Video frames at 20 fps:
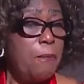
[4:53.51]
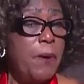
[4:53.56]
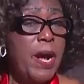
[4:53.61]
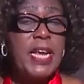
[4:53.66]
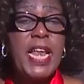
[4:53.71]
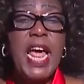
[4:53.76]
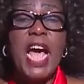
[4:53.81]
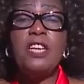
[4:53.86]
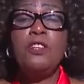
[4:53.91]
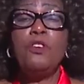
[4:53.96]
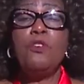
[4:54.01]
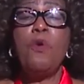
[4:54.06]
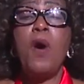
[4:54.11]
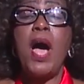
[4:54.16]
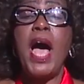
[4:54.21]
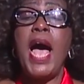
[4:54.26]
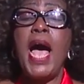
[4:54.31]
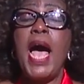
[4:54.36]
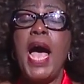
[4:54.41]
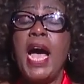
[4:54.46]
Whether
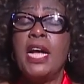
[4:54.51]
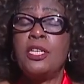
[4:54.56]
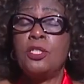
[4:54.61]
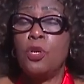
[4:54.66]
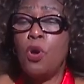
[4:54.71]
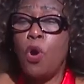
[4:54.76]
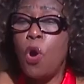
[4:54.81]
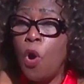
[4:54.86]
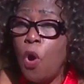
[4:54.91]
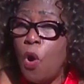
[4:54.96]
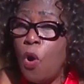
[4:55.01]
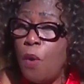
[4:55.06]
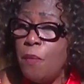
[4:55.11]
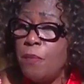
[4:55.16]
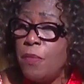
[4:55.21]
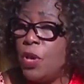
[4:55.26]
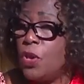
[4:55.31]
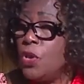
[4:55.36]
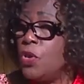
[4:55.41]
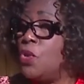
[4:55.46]
you are at
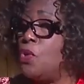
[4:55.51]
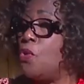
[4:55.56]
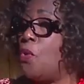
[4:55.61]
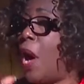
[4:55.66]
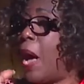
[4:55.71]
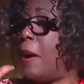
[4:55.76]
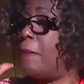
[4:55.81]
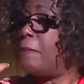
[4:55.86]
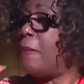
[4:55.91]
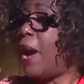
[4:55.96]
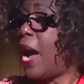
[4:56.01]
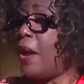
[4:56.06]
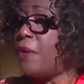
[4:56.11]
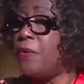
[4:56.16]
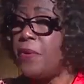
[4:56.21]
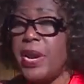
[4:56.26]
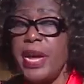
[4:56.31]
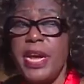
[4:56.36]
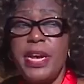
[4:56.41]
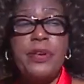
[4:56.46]
home, you are
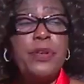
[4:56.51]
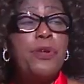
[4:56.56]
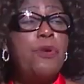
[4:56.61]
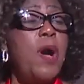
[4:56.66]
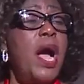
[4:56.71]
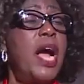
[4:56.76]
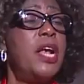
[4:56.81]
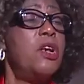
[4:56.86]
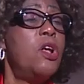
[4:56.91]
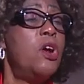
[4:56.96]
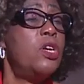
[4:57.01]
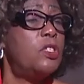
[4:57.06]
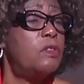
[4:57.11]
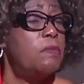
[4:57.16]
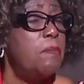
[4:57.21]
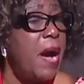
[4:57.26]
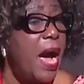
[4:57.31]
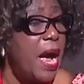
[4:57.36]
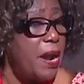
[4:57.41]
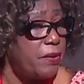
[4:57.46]
married, you are
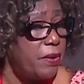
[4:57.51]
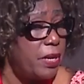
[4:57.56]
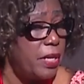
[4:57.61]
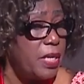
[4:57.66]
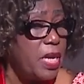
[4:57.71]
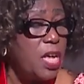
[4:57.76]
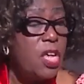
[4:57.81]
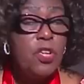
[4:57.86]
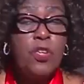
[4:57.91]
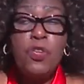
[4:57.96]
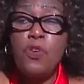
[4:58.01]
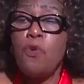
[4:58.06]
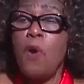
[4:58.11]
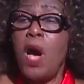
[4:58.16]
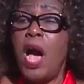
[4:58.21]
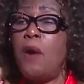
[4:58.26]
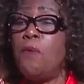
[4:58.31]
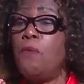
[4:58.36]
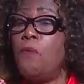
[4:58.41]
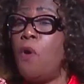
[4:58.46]
not married,
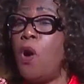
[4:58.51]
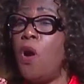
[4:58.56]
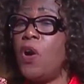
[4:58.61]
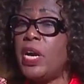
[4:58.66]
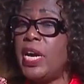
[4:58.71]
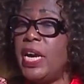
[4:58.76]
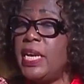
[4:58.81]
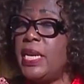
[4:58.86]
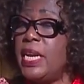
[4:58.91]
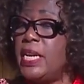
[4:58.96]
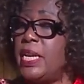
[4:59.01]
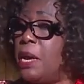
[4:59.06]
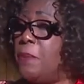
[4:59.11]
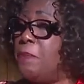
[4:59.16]
you are working